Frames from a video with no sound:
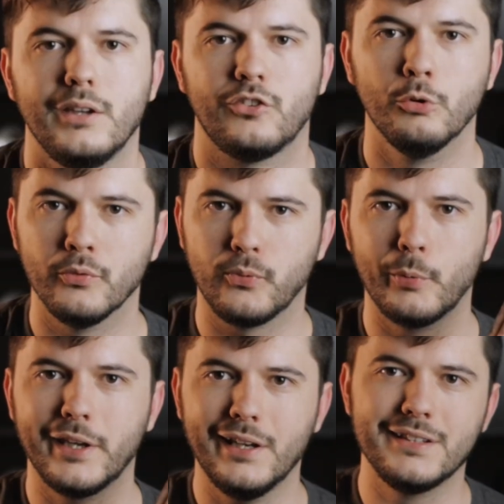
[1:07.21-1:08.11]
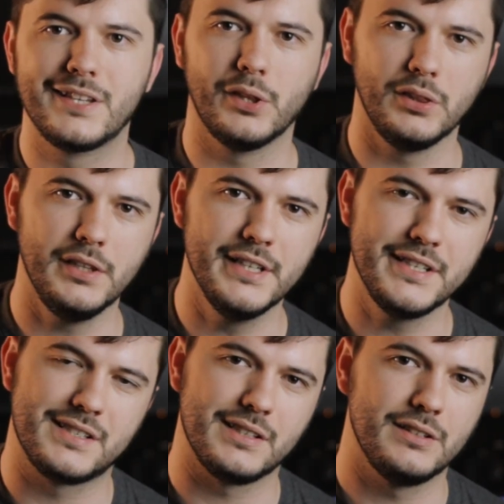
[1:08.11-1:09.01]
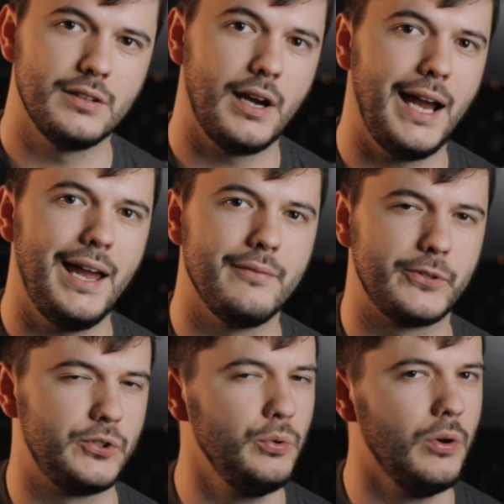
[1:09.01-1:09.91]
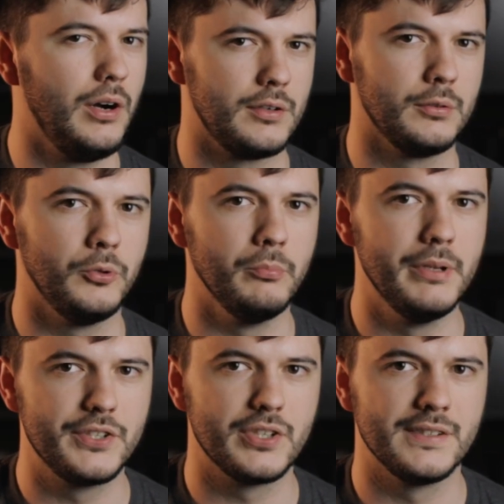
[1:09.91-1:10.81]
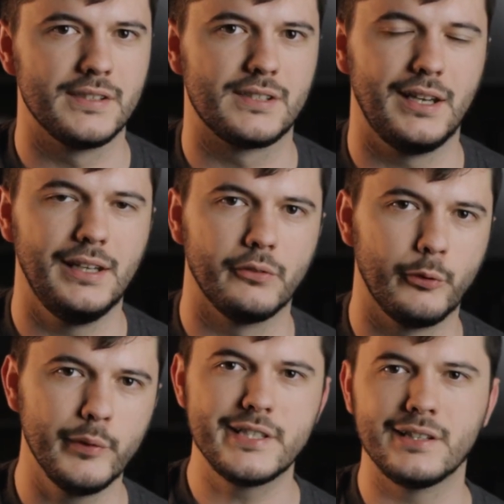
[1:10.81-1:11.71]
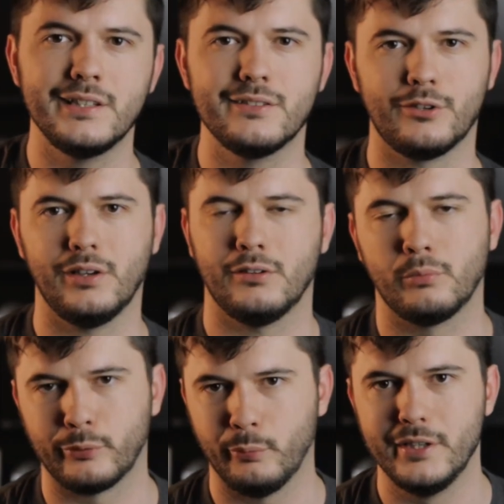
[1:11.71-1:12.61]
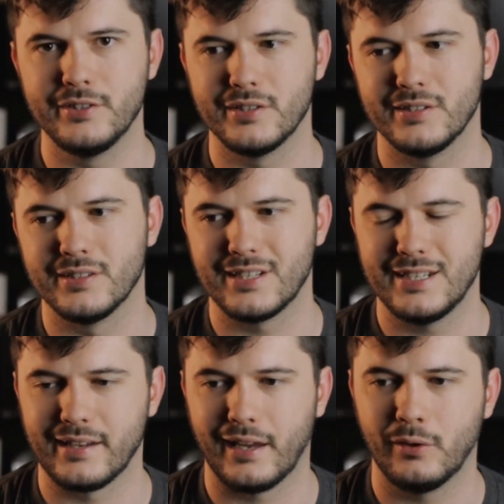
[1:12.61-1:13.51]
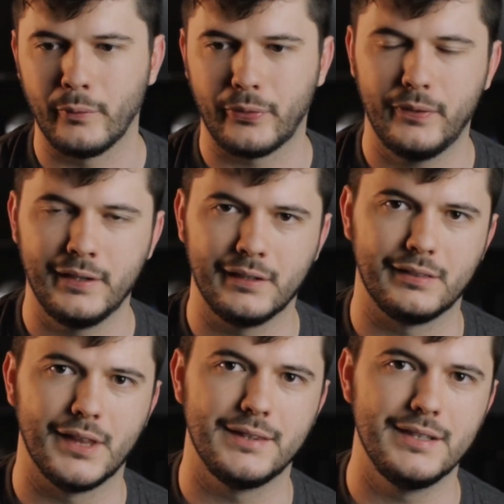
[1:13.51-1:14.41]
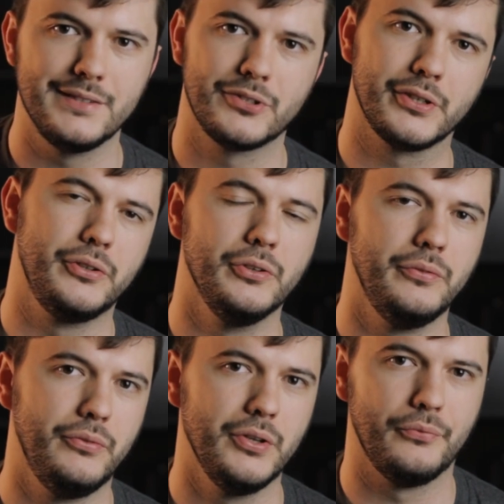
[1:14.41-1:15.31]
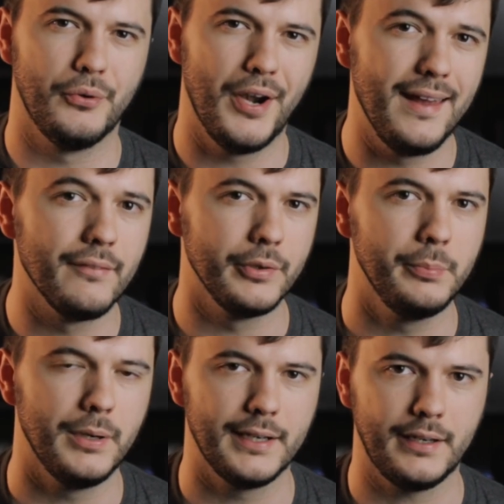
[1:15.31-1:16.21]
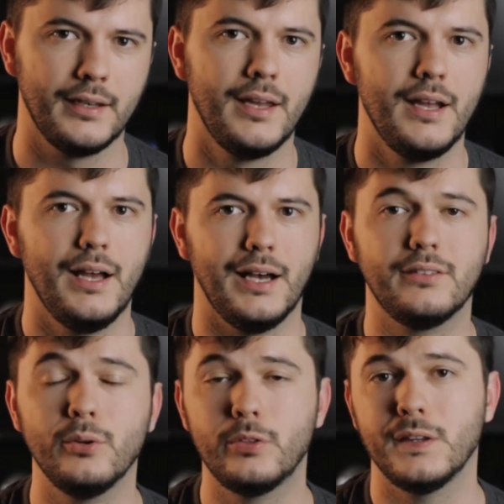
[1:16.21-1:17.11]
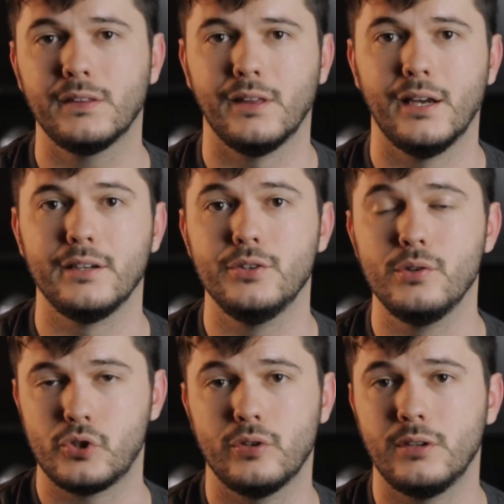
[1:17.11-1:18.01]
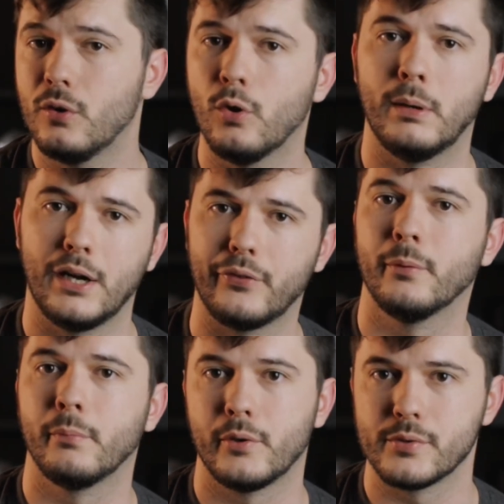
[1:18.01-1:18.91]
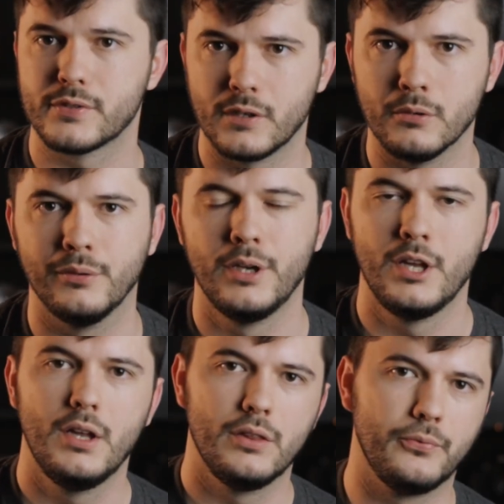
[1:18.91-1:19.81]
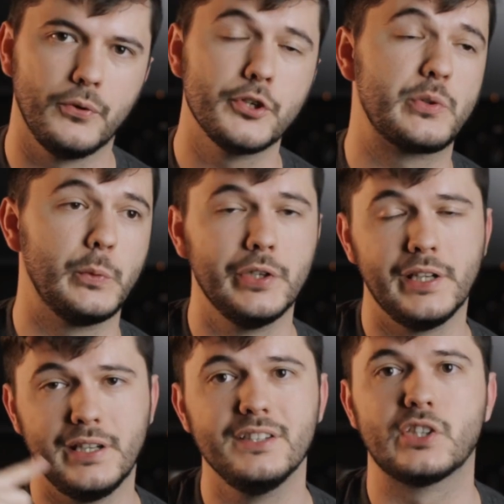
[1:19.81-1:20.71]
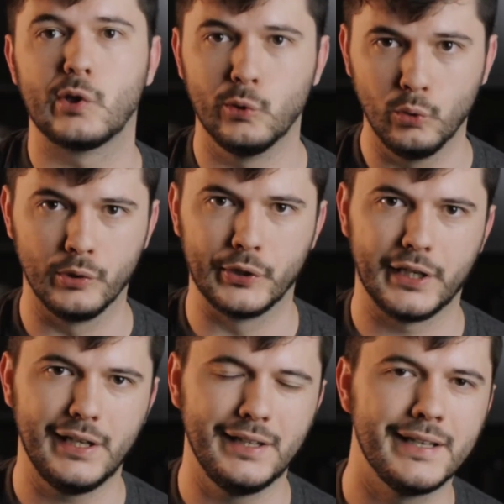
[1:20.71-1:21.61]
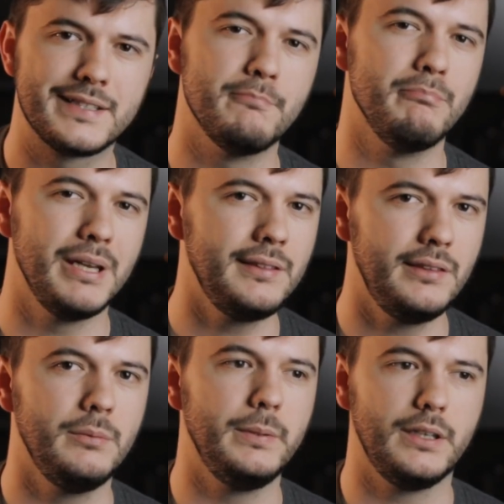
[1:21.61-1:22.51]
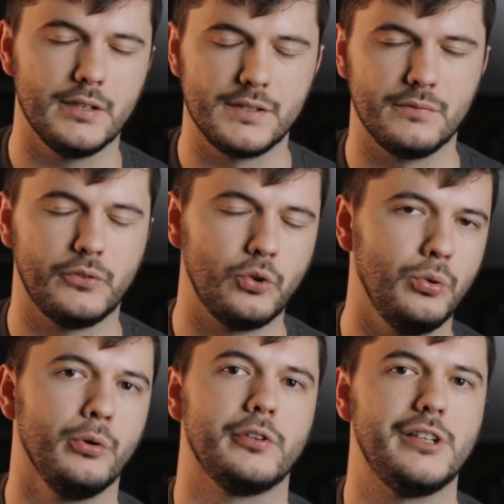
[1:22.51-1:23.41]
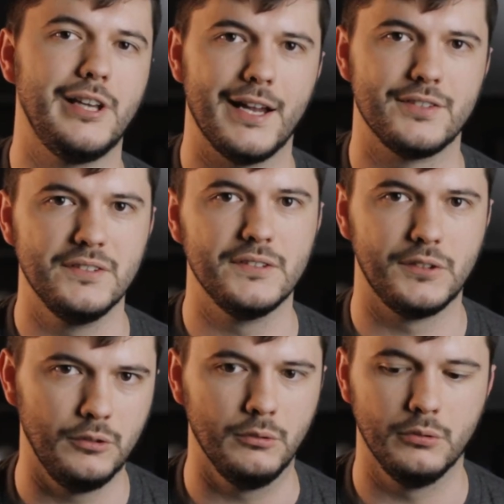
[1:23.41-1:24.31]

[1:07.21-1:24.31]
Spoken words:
So before we get into the list, I have 2 honorable mentions, and the reason these are honorable mentions is I don't think that these are a good fit for everybody. I do think that you should know about them though. So the first one is Korg, and that's mainly because of Korg Gadget 2.